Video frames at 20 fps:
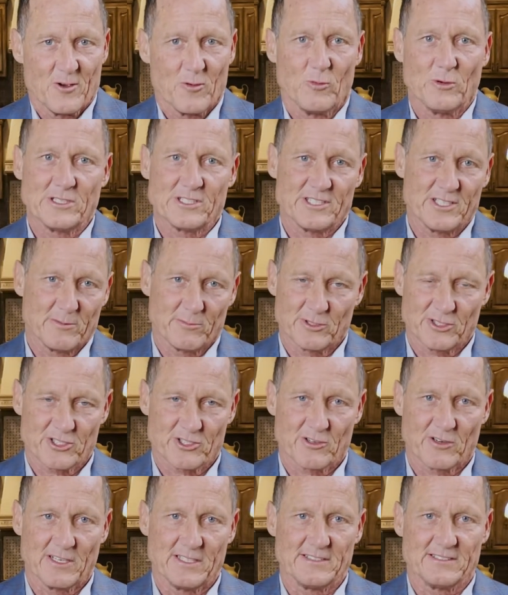which
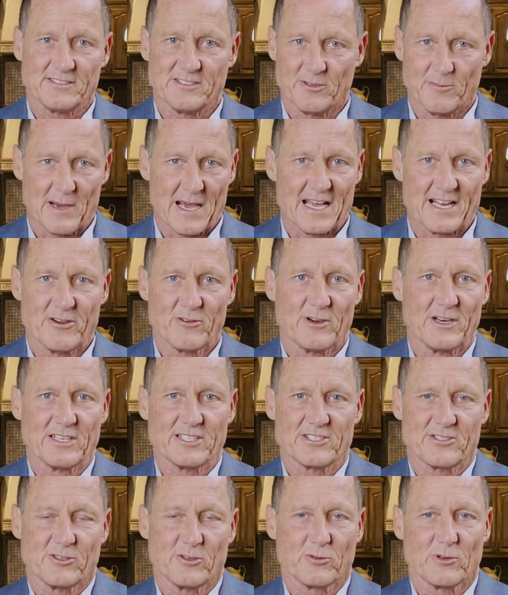demonstrates the
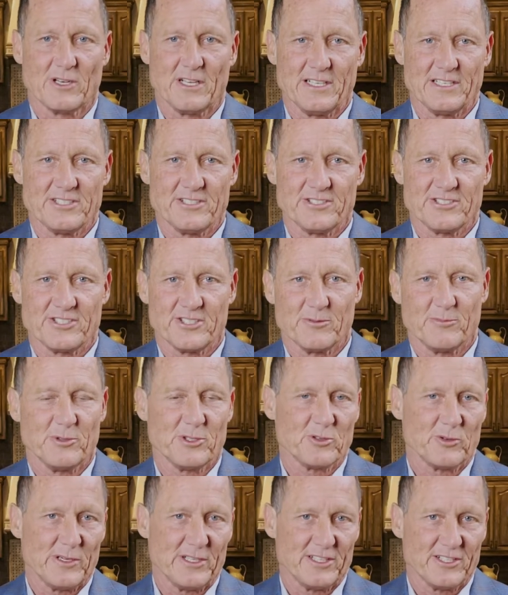bidirectional relationship
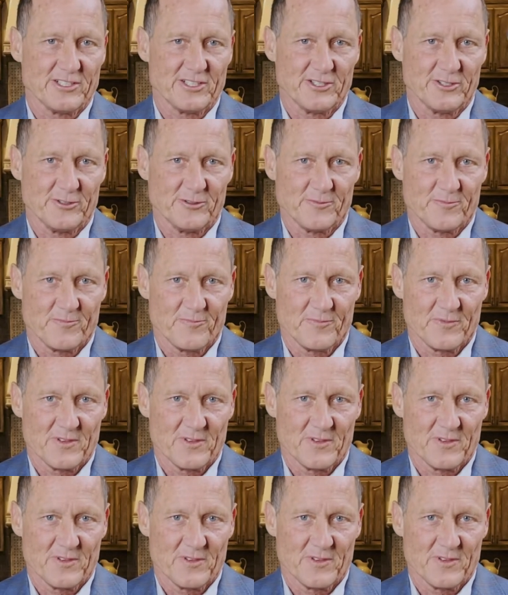between the two.